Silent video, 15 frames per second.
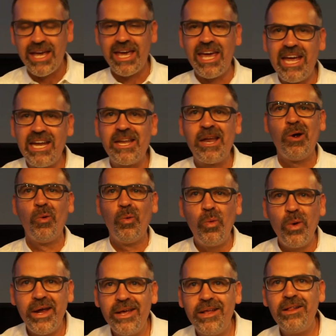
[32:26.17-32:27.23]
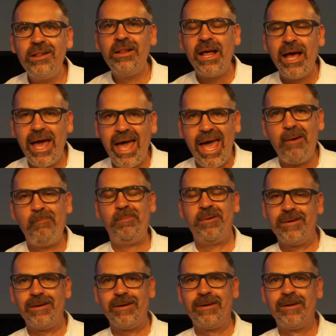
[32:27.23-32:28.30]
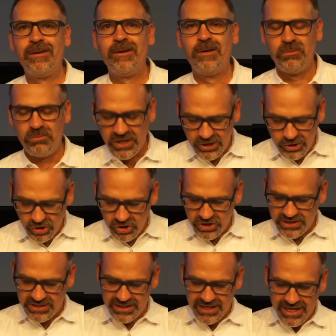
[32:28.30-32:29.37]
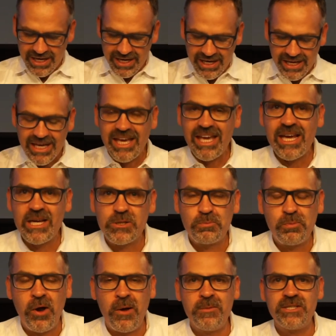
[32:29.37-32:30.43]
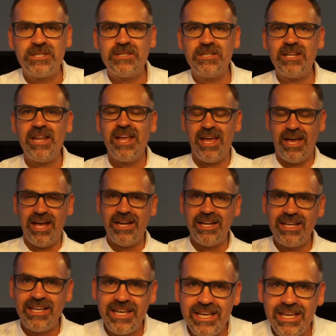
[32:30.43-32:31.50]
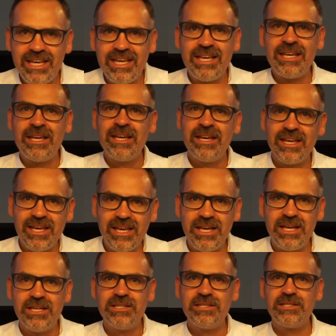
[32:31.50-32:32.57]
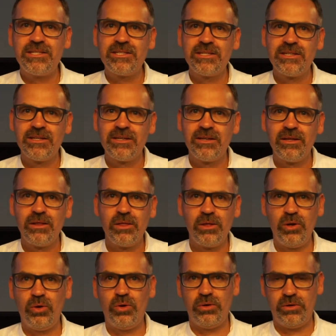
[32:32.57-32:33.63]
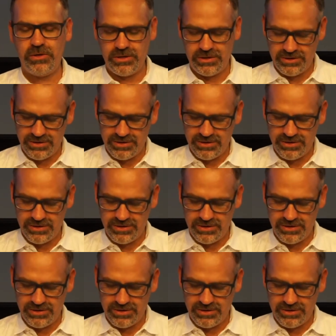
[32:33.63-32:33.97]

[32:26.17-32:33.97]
It will happen because He has promised it, and He is the Lord.